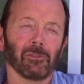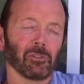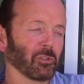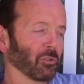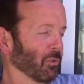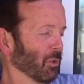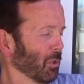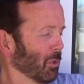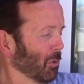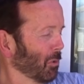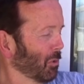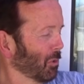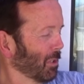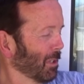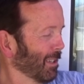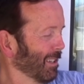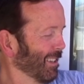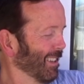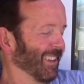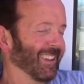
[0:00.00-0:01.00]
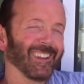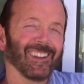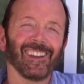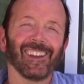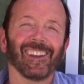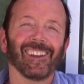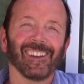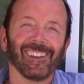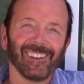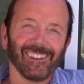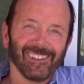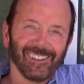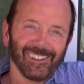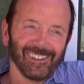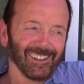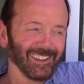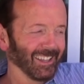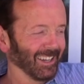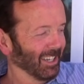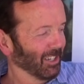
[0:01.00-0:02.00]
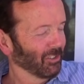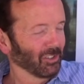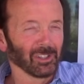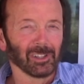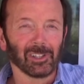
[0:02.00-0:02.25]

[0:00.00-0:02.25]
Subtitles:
screws, and he's a